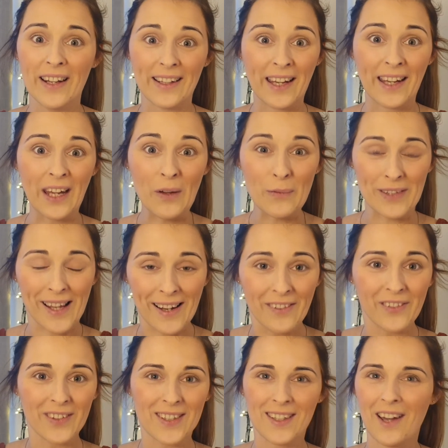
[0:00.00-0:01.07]
I keep saying it all
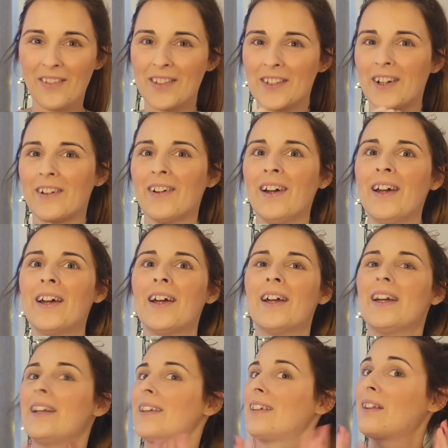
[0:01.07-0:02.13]
the time as well.
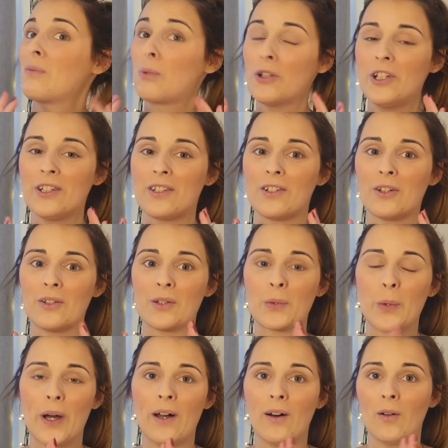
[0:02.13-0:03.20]
Now the blush is done as
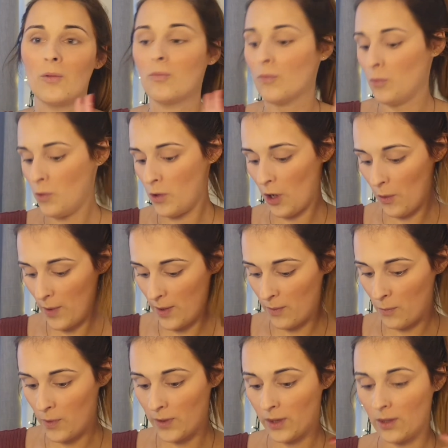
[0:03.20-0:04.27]
well. We'll go in
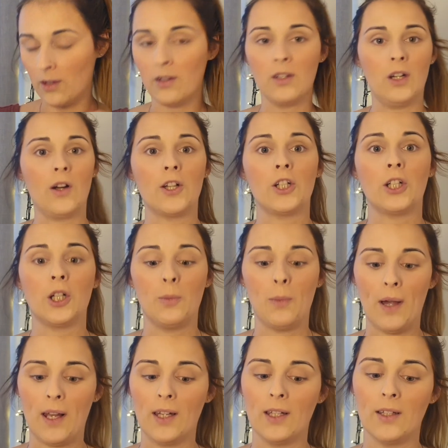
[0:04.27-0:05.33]
with the eyeshadow
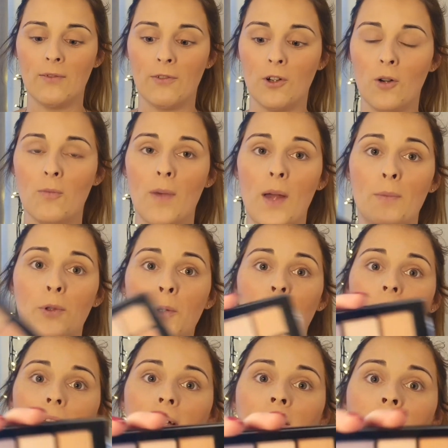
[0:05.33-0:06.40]
palette from
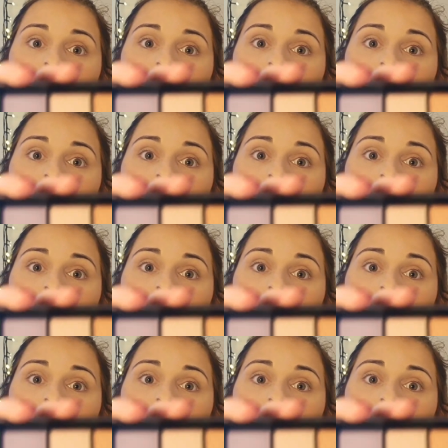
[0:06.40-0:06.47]
MUA.